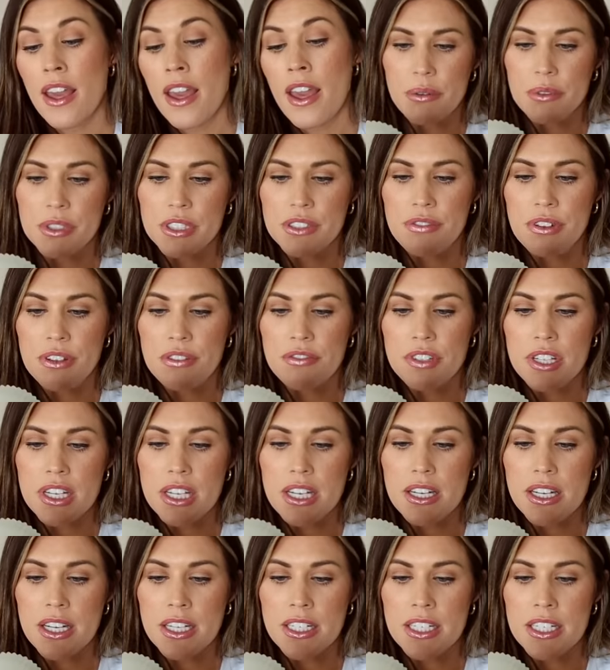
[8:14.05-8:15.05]
It was
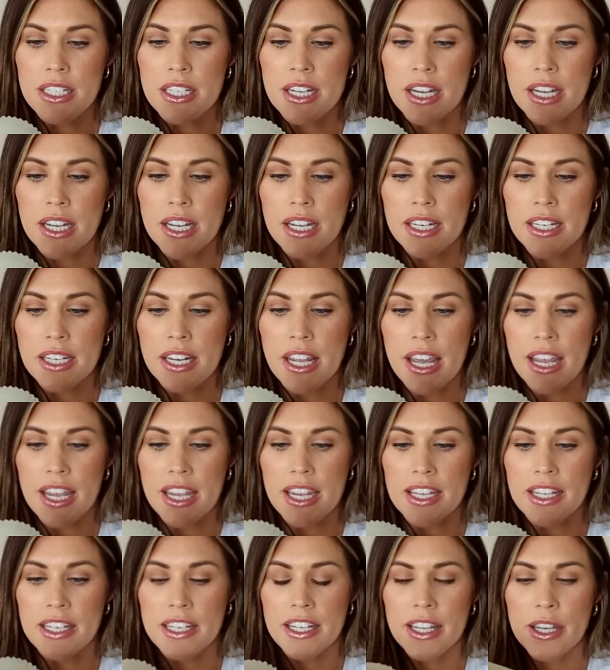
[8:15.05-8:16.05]
$15.99
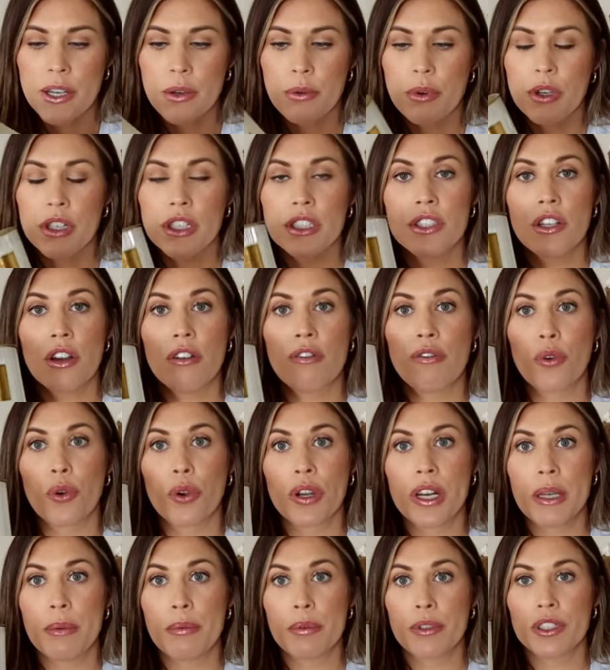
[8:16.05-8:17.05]
and it was
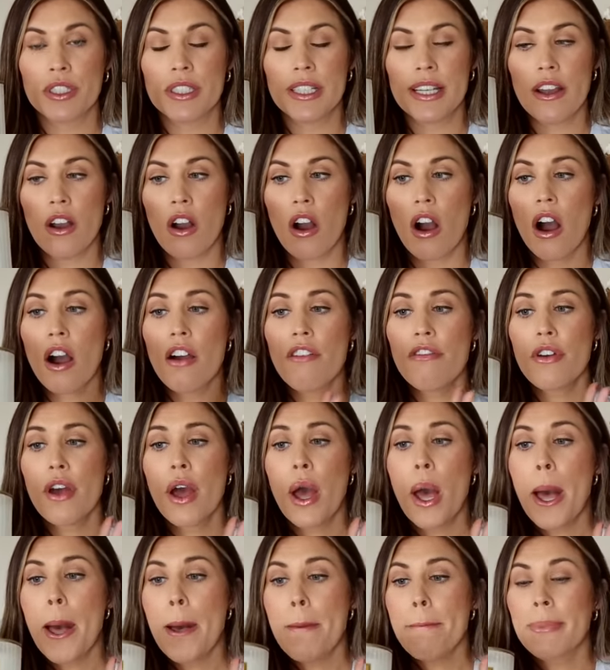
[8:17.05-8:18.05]
40% off
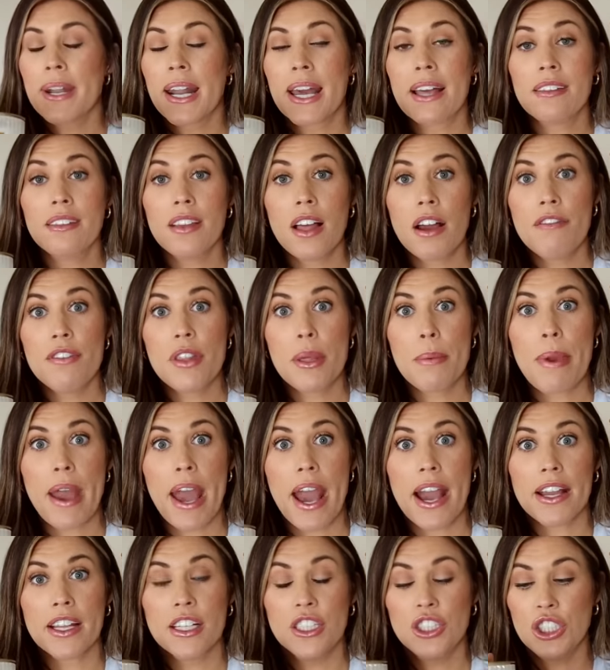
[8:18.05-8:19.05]
but I love the
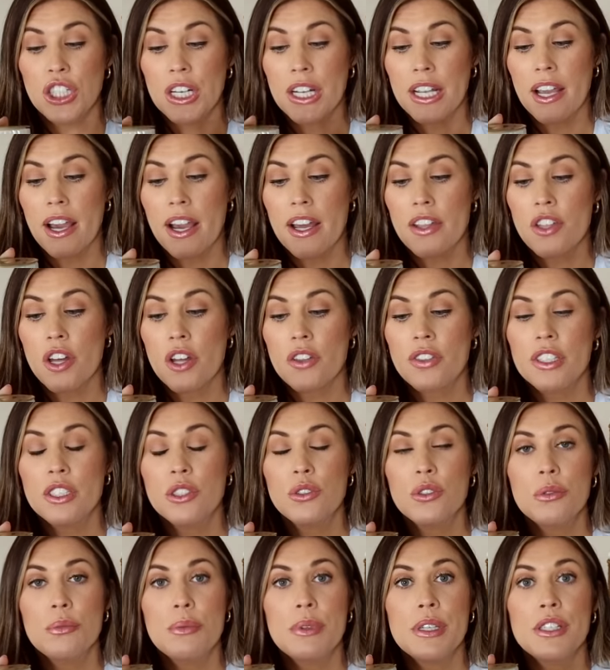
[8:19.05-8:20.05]
packaging. I thought this
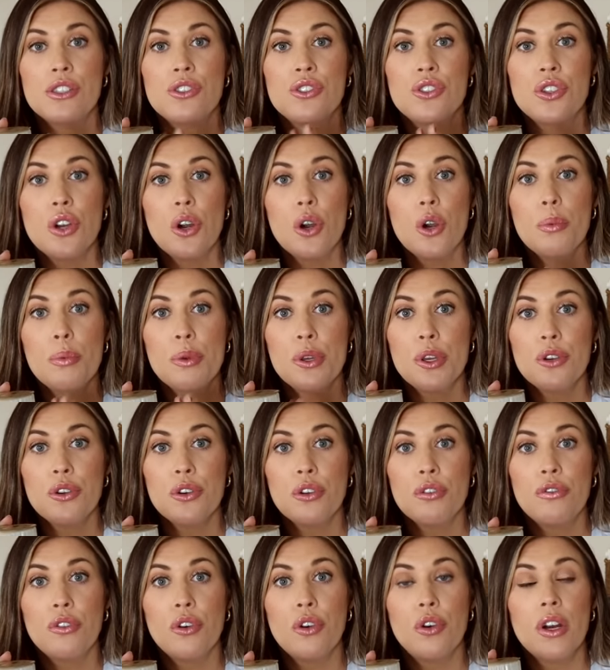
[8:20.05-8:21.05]
would be so
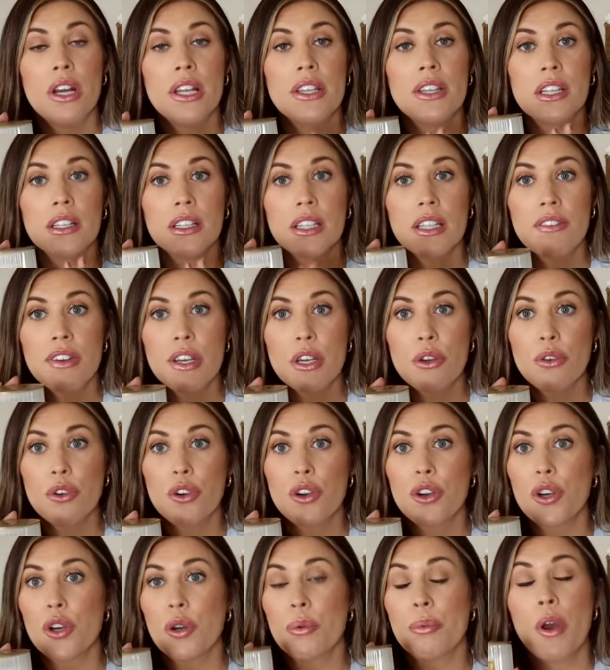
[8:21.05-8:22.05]
beautiful in the living
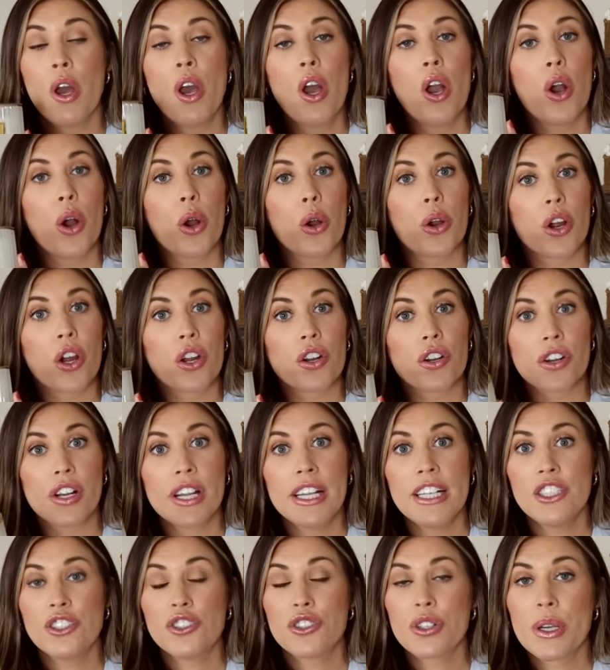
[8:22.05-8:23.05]
room or on our
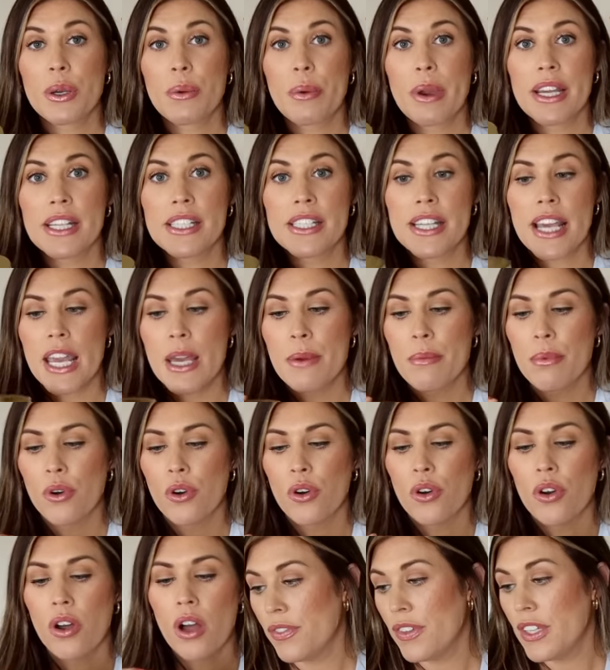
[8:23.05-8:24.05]
entryway table.